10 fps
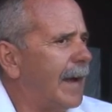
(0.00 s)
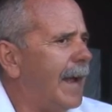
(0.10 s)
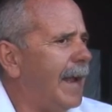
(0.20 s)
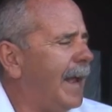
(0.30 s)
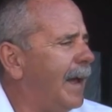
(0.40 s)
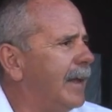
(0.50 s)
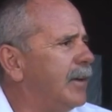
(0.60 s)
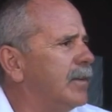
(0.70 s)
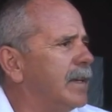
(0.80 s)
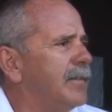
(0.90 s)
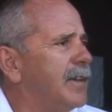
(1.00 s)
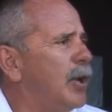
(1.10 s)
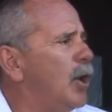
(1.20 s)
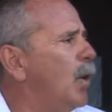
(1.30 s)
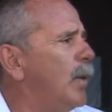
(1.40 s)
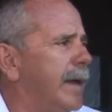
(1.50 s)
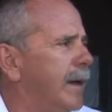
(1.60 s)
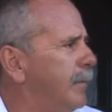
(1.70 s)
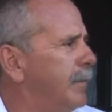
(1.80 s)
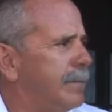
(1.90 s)
I don't even know
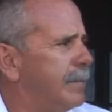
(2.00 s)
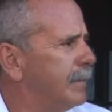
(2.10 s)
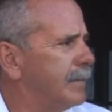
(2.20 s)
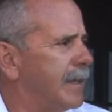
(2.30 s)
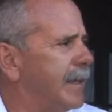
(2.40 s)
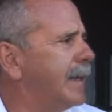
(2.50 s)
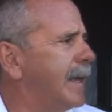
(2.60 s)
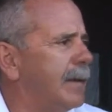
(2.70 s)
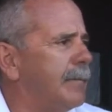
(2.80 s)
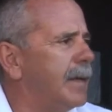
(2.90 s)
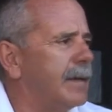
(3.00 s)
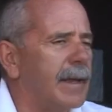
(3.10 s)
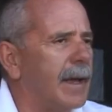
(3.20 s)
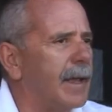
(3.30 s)
him. He came in.